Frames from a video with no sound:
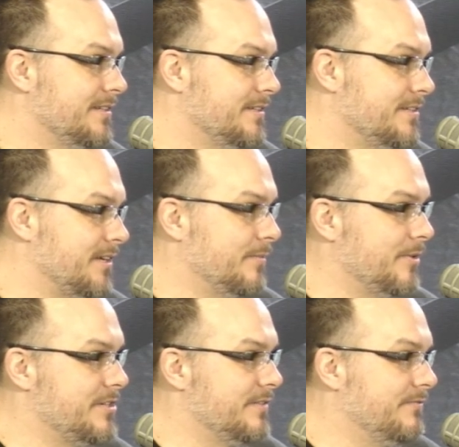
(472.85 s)

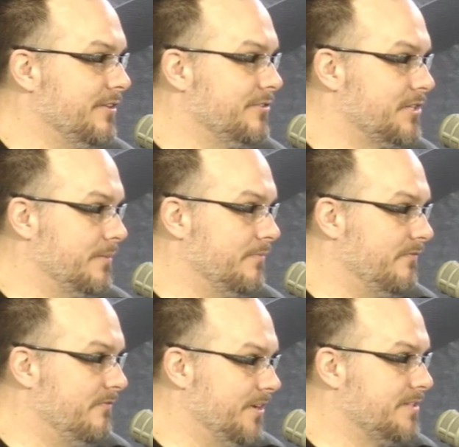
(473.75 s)
Celebration Fellowship
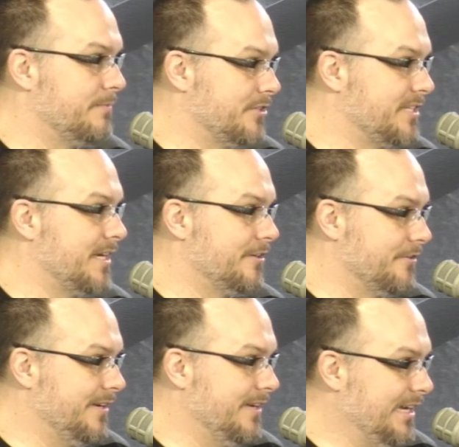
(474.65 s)
fits a
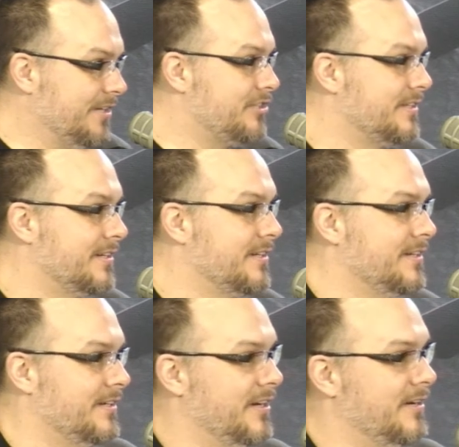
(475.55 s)
particular niche.
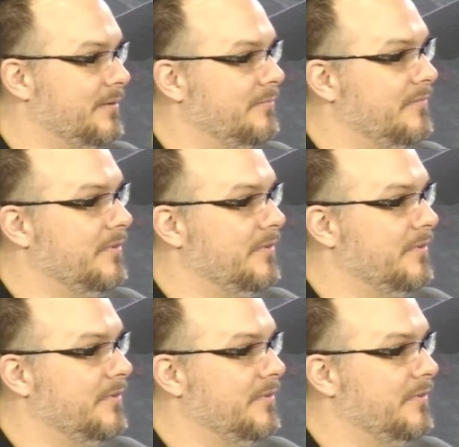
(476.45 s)
I've